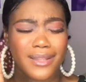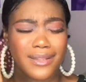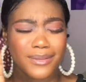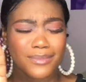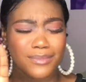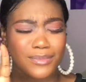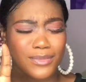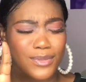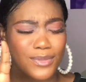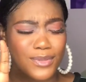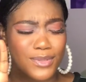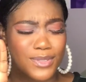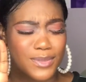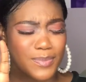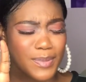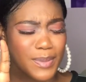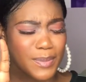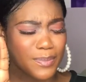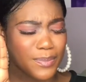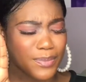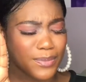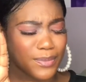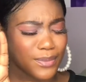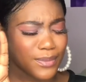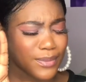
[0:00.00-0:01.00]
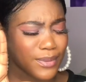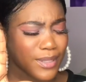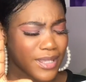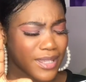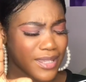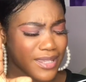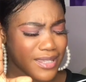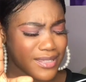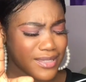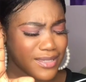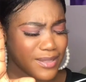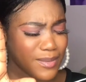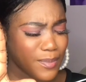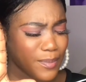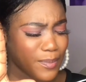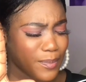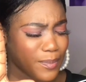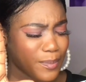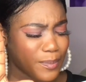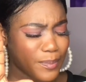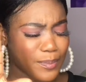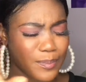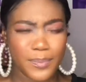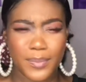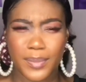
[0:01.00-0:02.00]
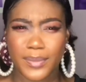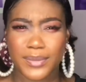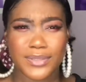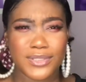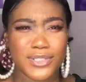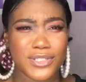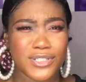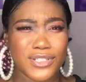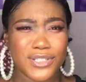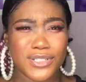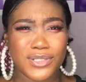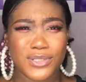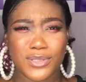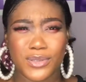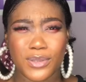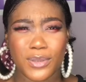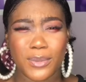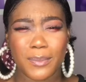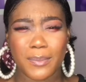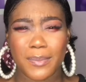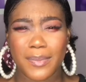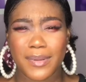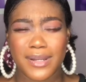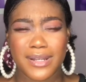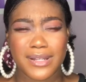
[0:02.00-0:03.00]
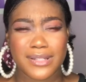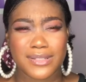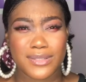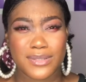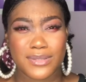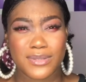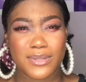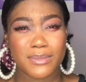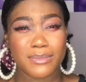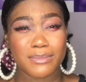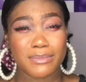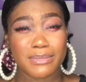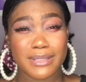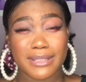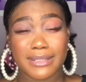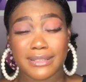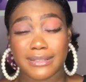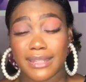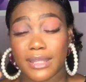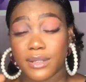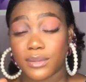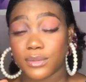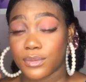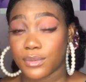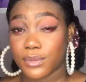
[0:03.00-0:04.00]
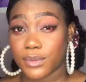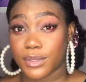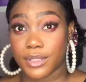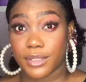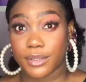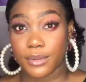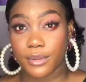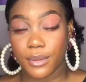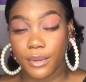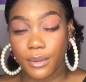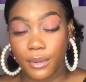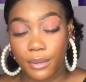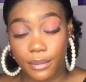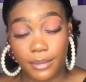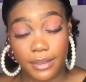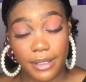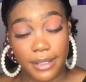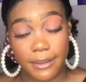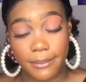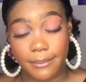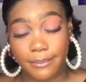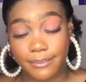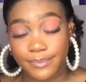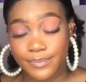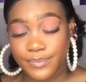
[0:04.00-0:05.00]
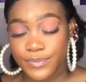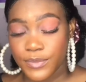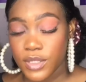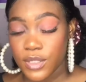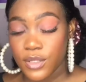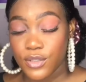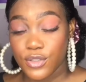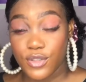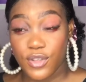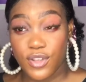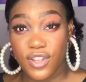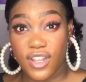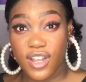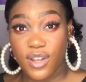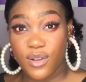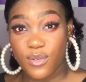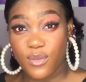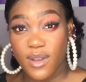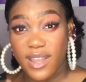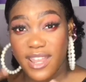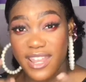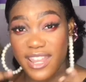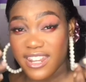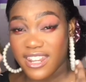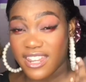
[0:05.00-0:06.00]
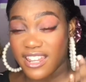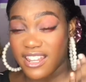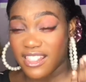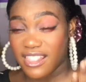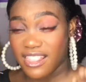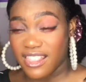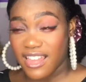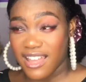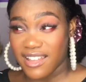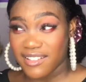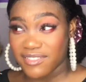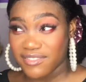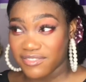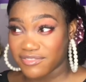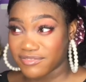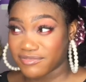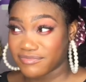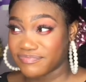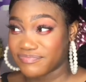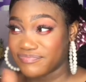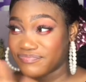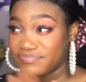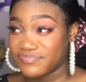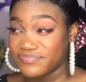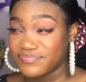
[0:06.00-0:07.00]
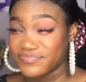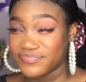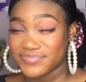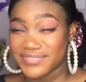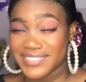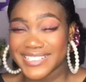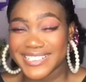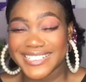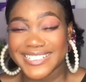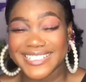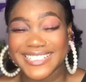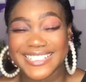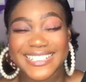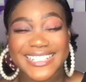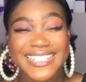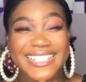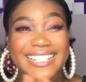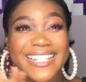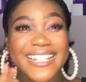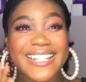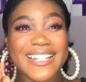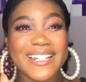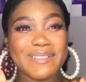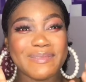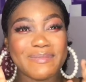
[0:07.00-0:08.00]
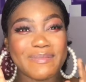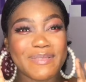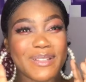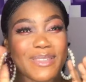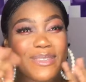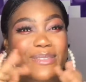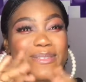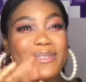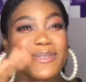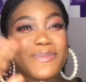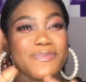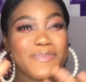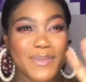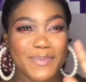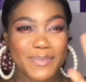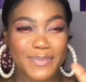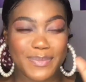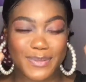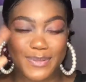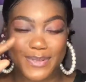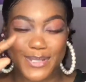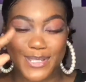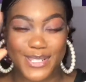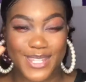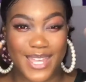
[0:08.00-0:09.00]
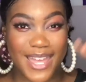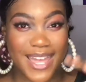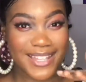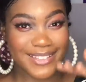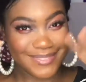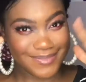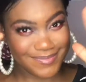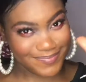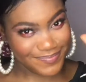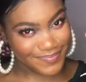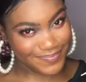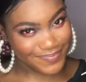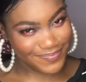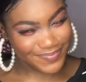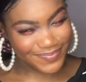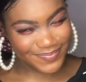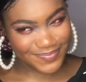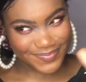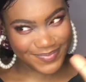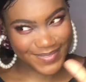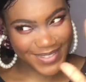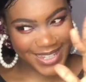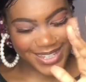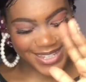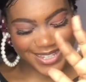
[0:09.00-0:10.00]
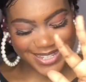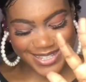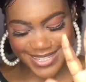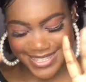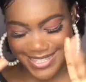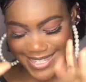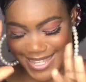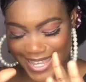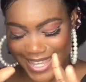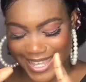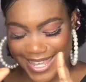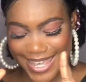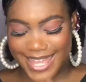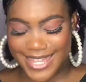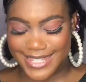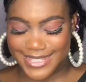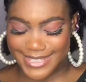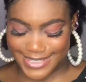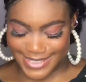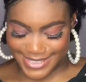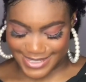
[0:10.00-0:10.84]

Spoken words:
those people, see, bungee jumpers or something. I don't know what they call them. So you can go ahead and laugh. But those people, yes, I can't